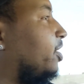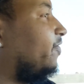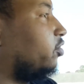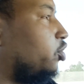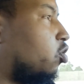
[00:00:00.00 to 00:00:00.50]
But
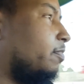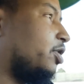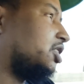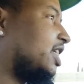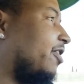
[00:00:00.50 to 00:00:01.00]
if you do them
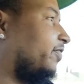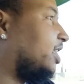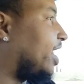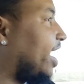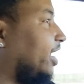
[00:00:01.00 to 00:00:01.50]
yourself,
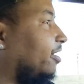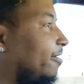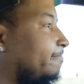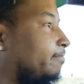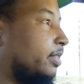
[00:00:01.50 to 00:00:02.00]
then hey,
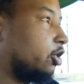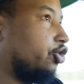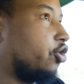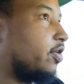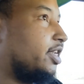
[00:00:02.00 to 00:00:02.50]

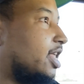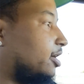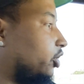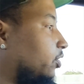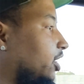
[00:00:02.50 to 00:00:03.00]
you're in
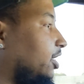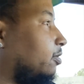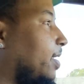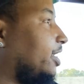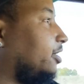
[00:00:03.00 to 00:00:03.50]
luck. You don't need
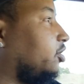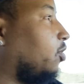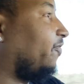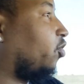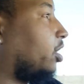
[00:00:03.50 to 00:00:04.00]
nobody to
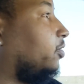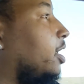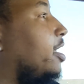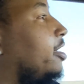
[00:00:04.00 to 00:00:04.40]
do it for you.